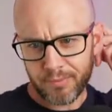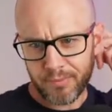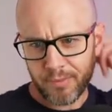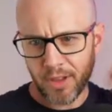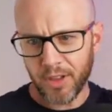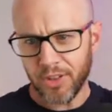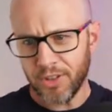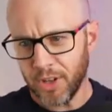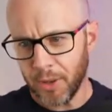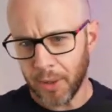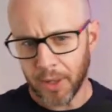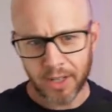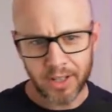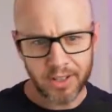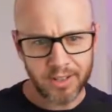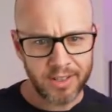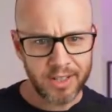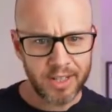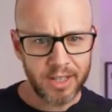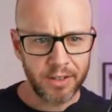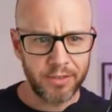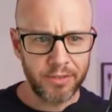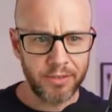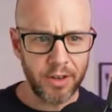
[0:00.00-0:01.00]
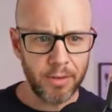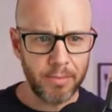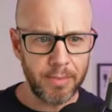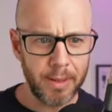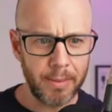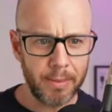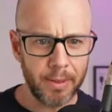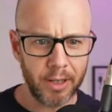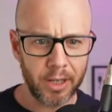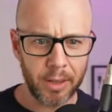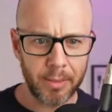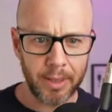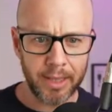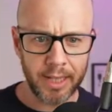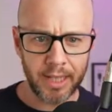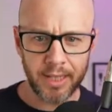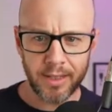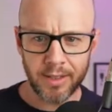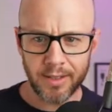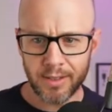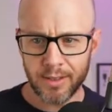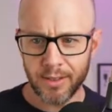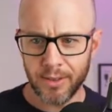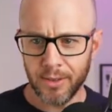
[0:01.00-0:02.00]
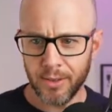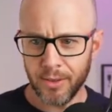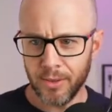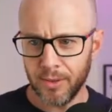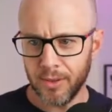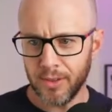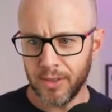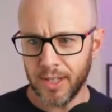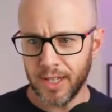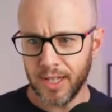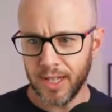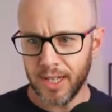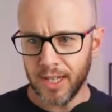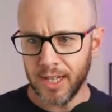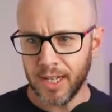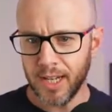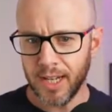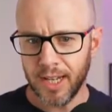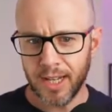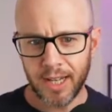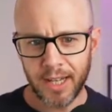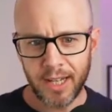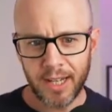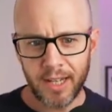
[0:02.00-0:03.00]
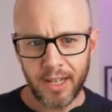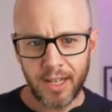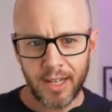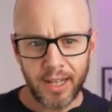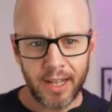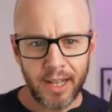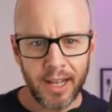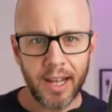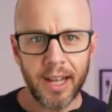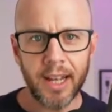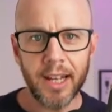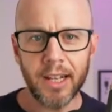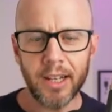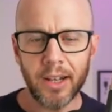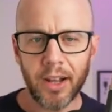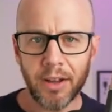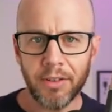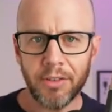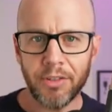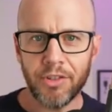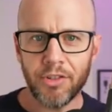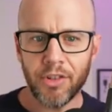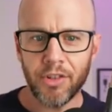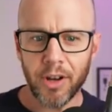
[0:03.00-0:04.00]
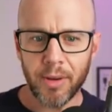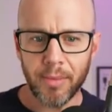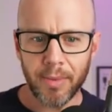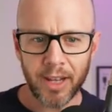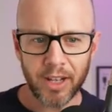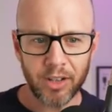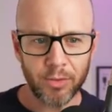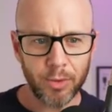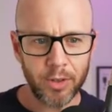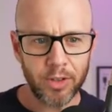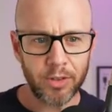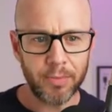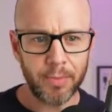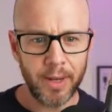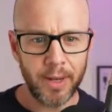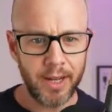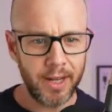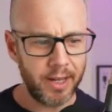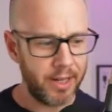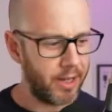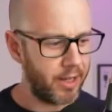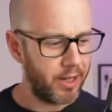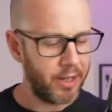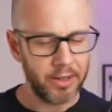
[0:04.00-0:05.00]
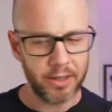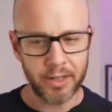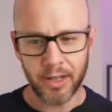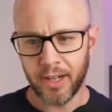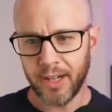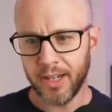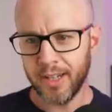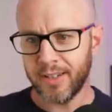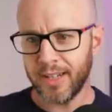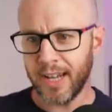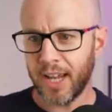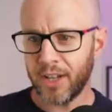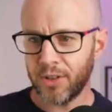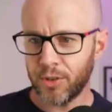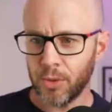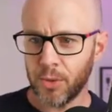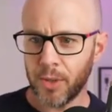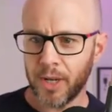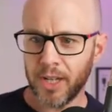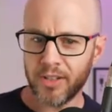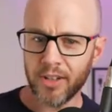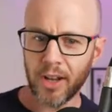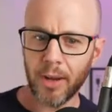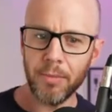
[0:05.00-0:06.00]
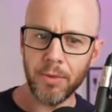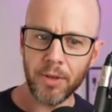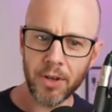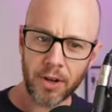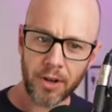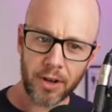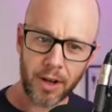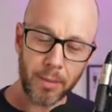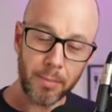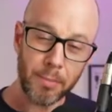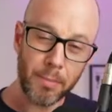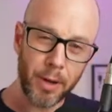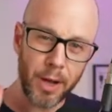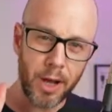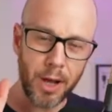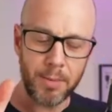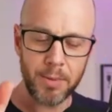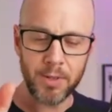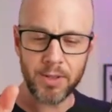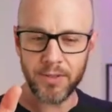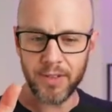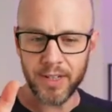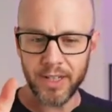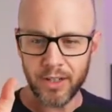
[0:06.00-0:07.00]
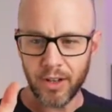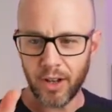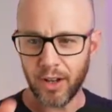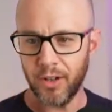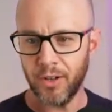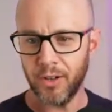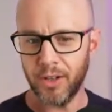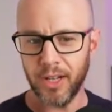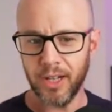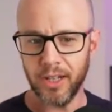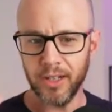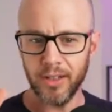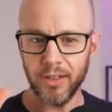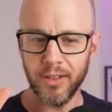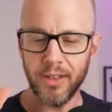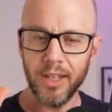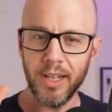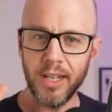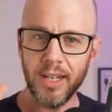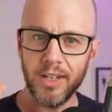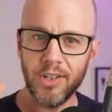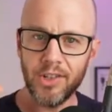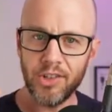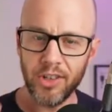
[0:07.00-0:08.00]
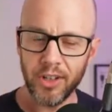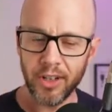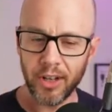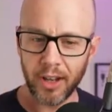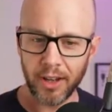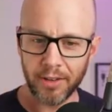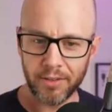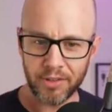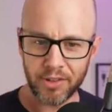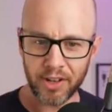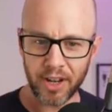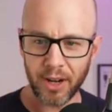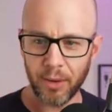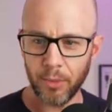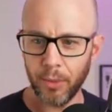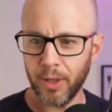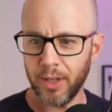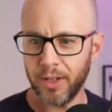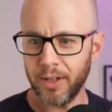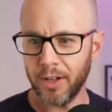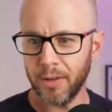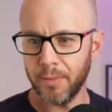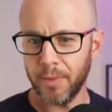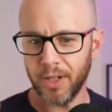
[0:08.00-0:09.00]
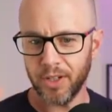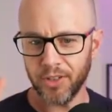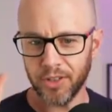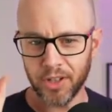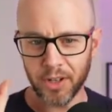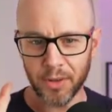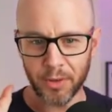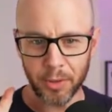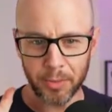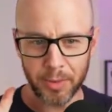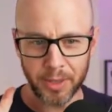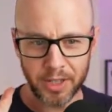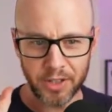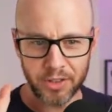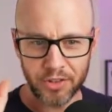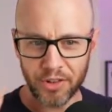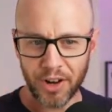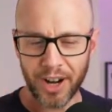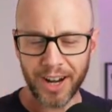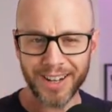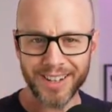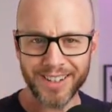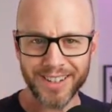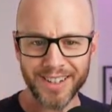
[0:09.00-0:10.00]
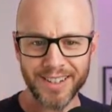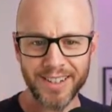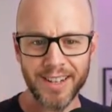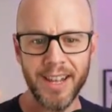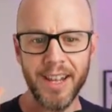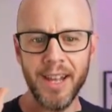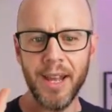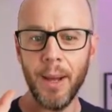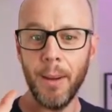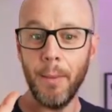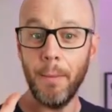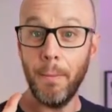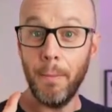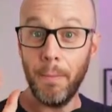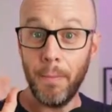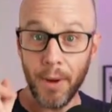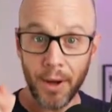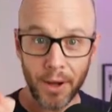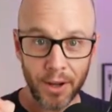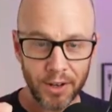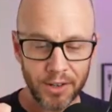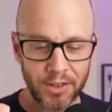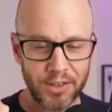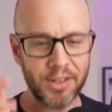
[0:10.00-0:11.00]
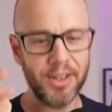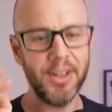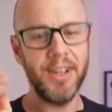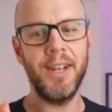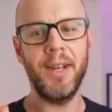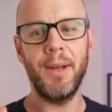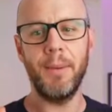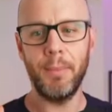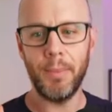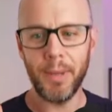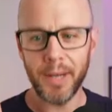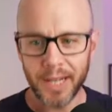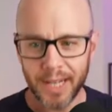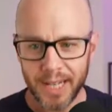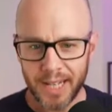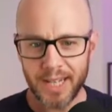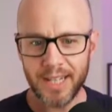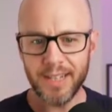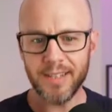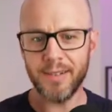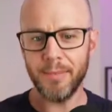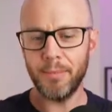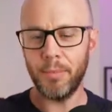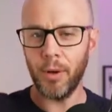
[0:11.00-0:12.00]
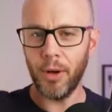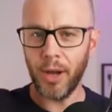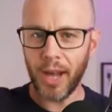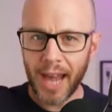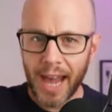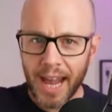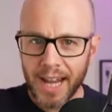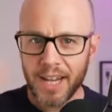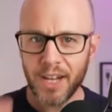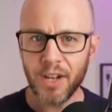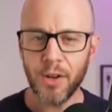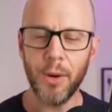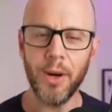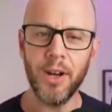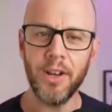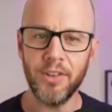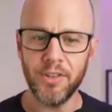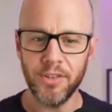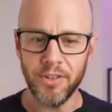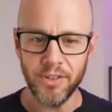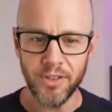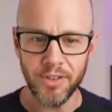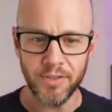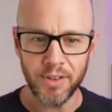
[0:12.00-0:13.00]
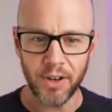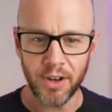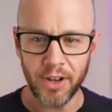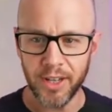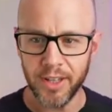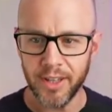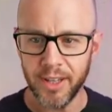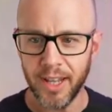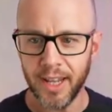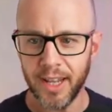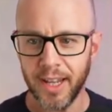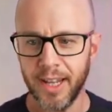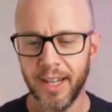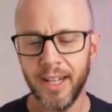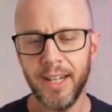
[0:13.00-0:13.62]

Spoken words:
So I can see a few people are coming into the live stream as we speak. Hello, guys. As always, I'm purposefully not looking at the live chat window because I don't want to be distracted. But please put any questions you've got in there,